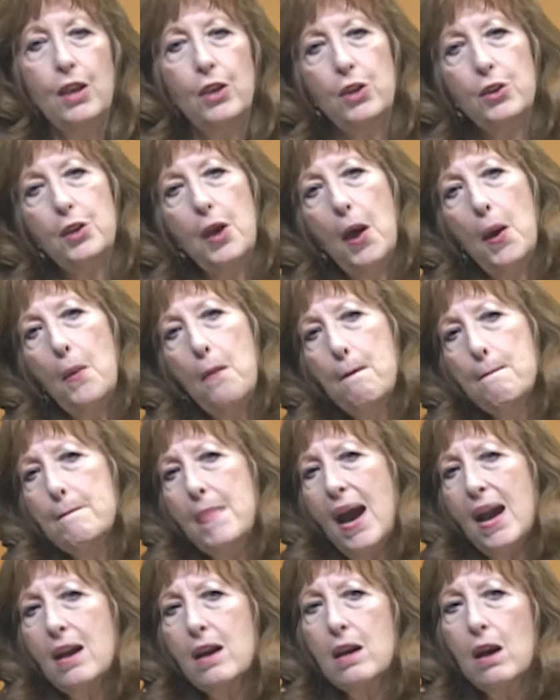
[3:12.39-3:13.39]
You know,
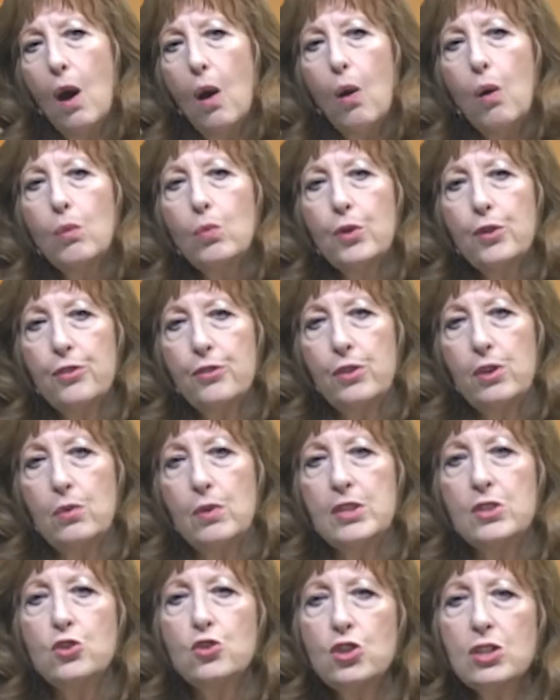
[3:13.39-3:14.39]
my goal with you
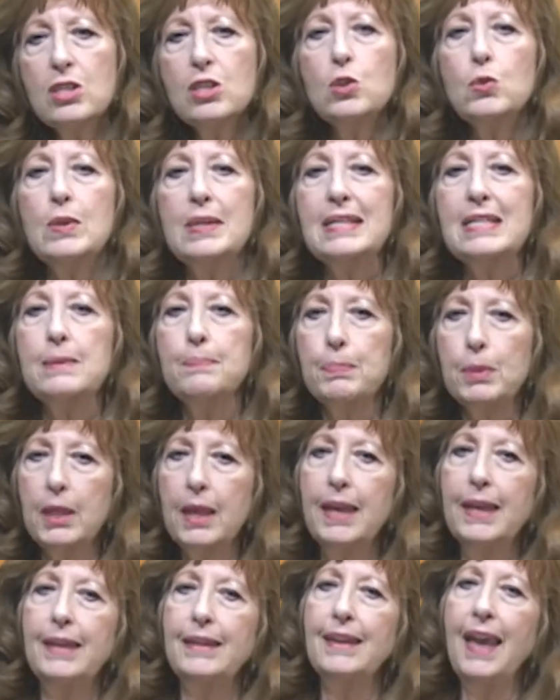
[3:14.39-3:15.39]
is just to
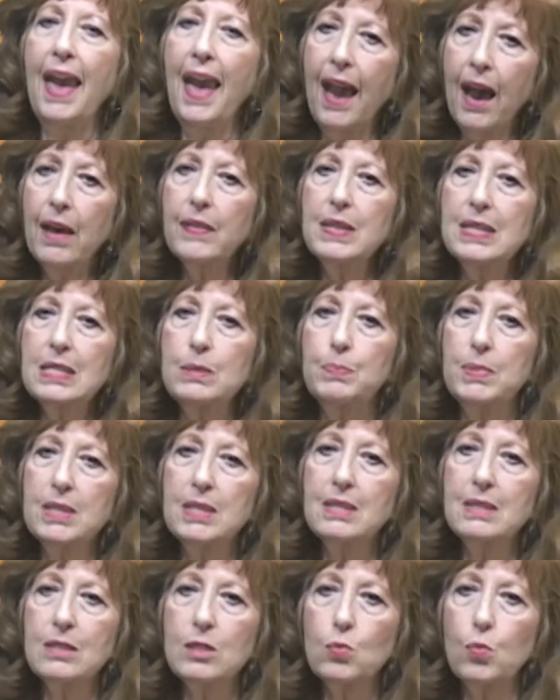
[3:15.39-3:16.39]
explain how this
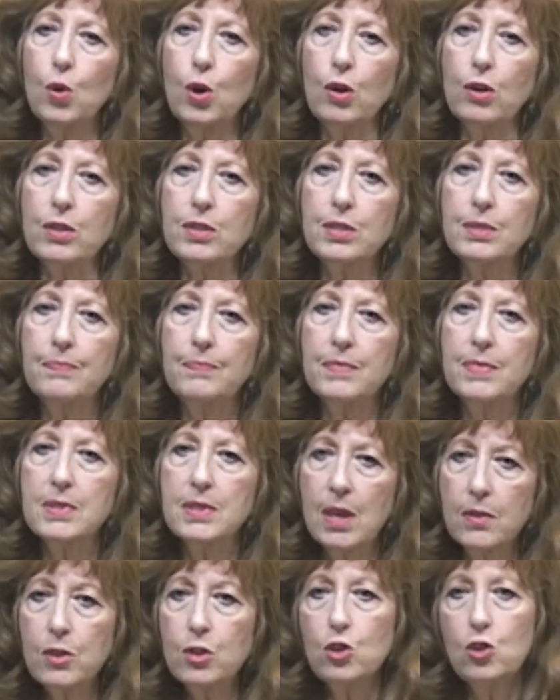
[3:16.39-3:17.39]
business works
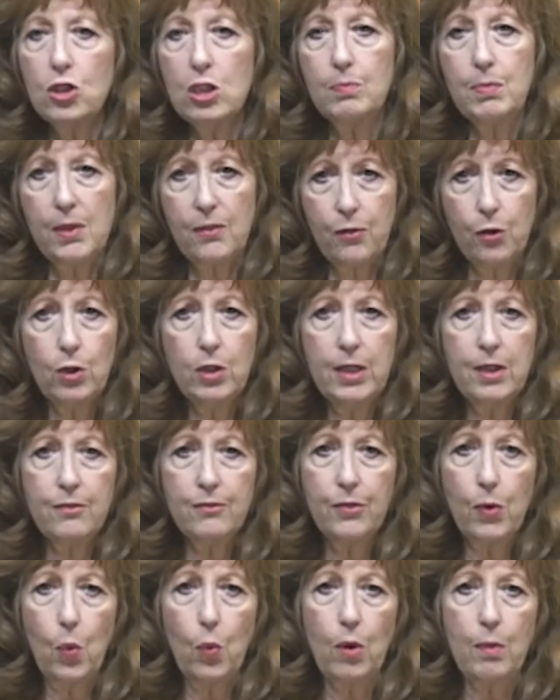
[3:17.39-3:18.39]
so that you can be fully
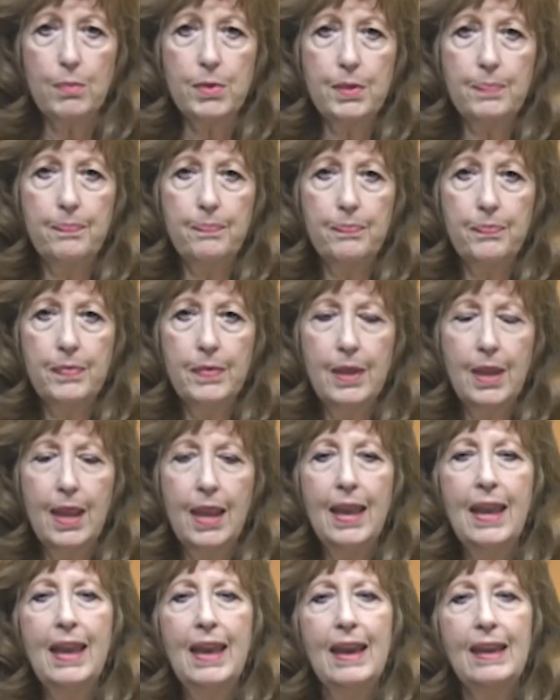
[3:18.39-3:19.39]
informed.
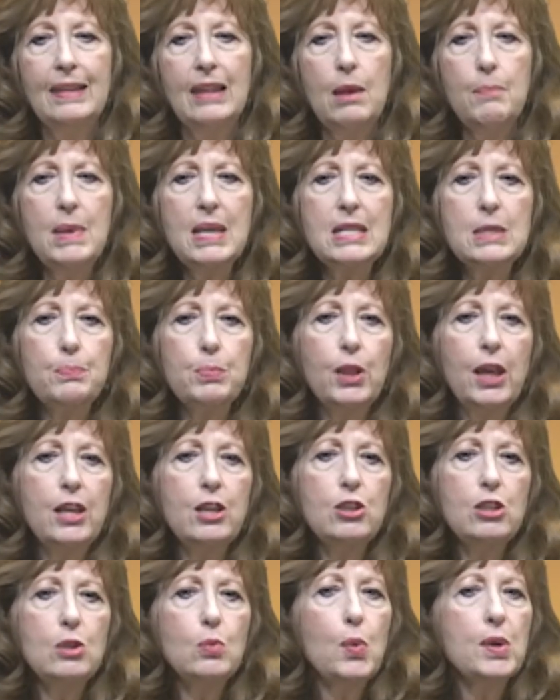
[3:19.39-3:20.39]
Let me
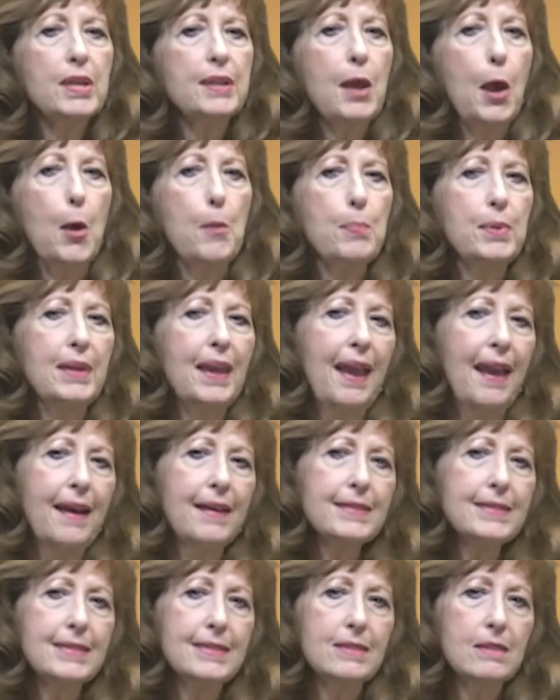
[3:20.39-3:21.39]
explain to you what an open
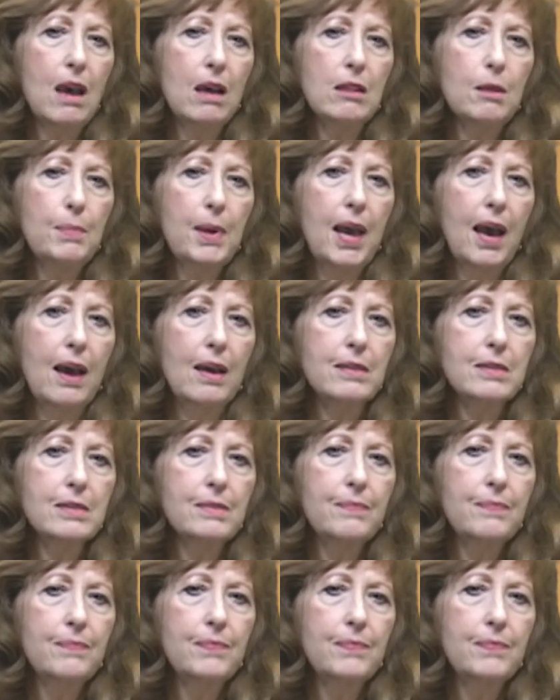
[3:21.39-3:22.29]
house is all about.